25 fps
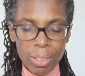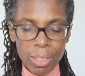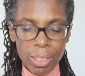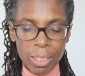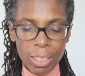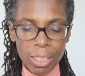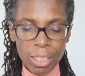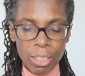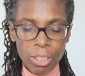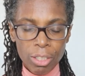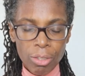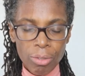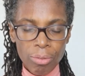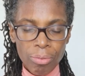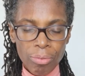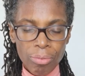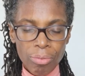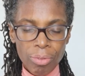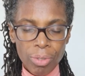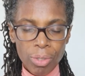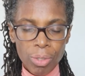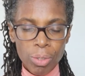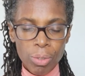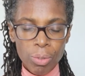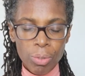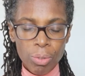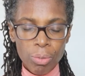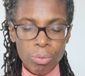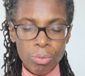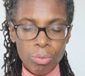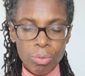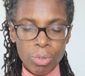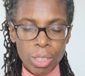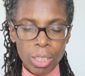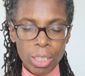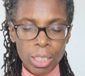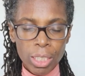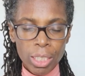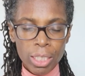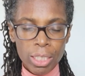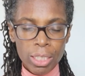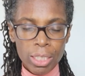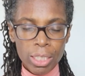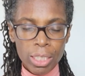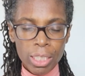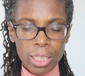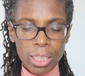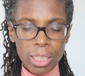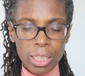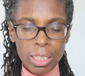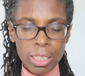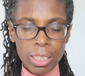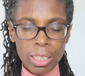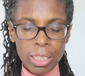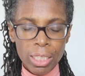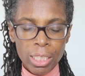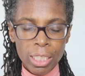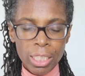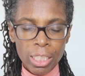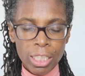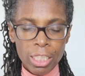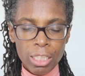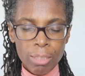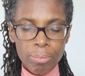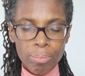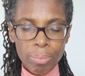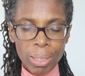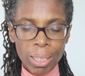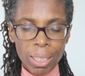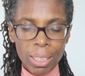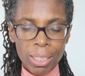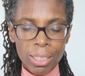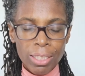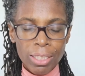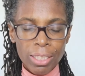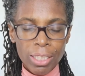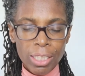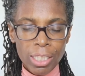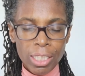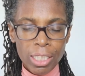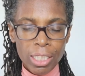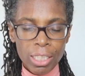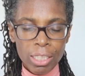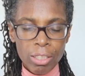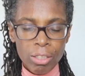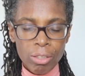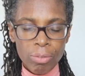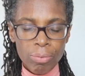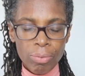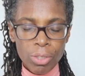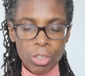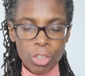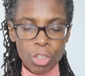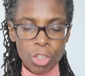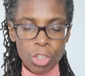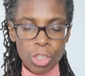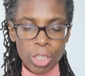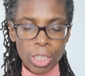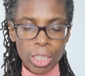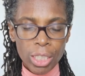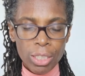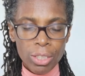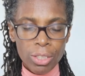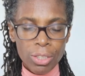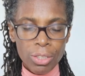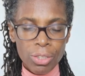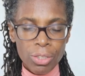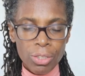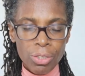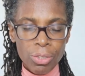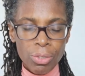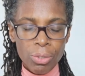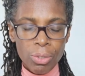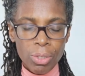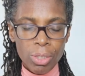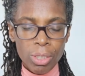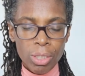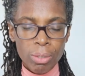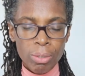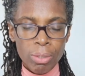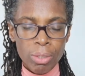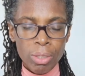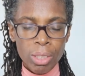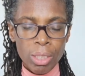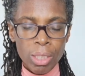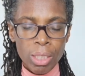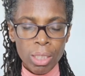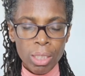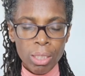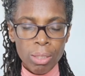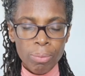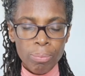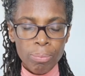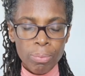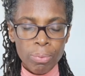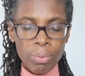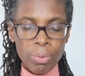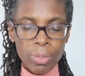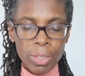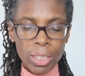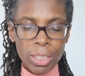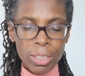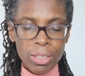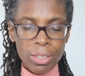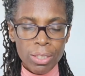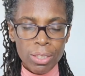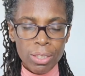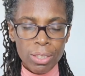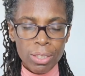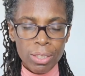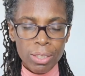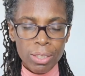Can you feel the rising and expanding of the chest or the breast?